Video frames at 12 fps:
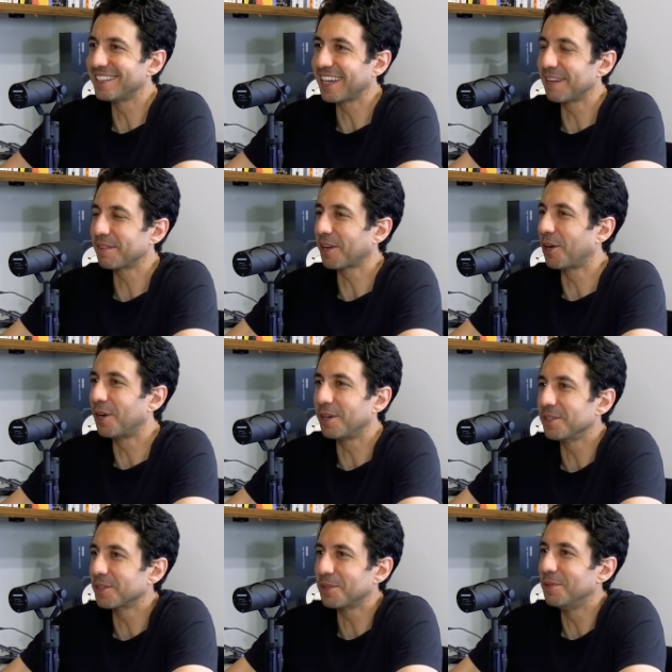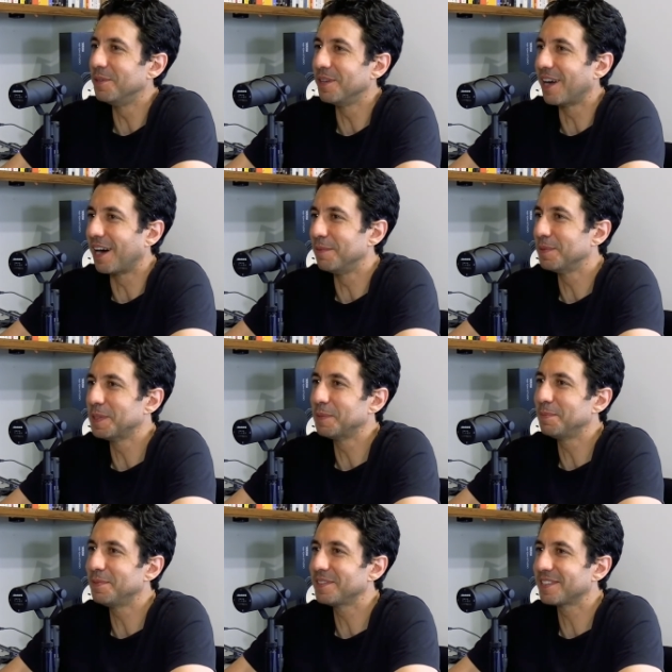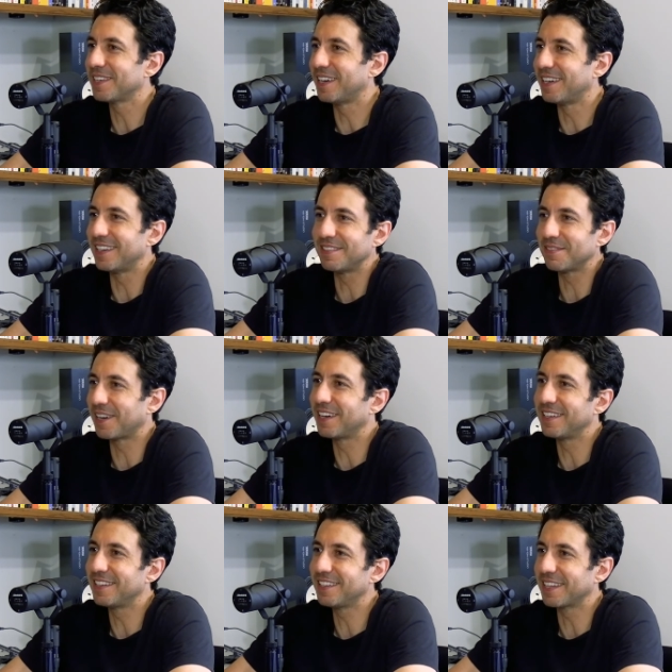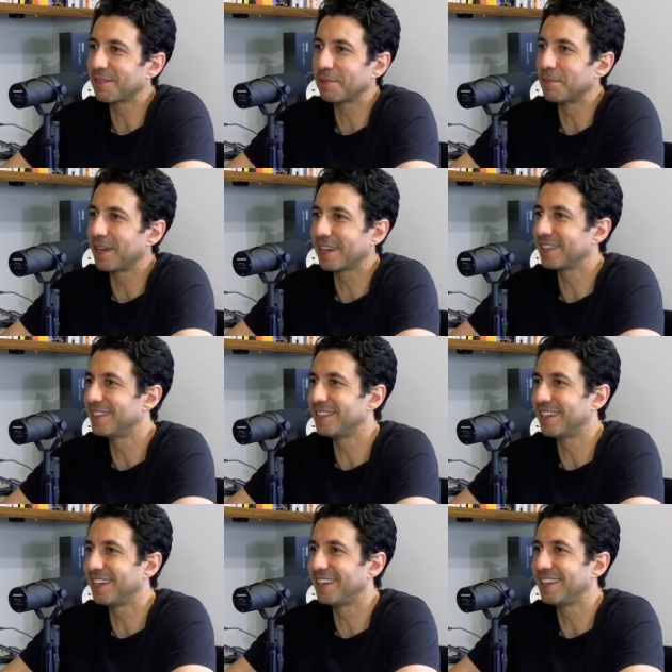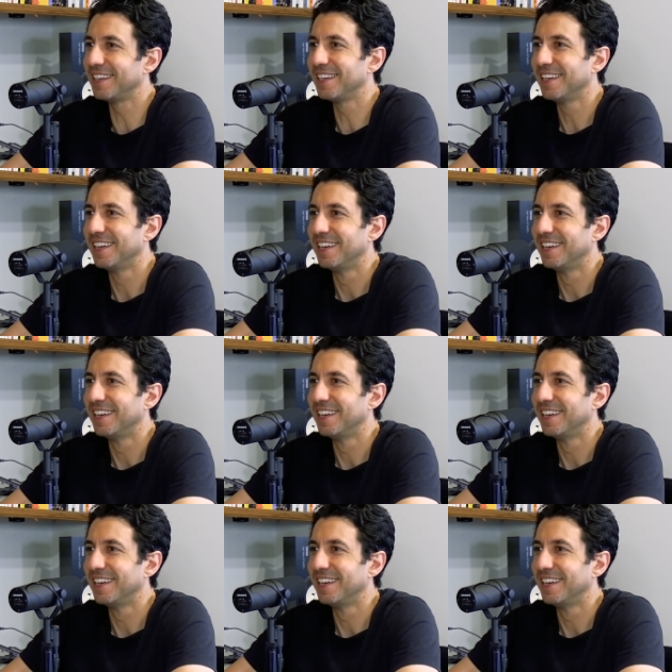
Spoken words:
to have like all the cool albums on vinyl, like from back in the day,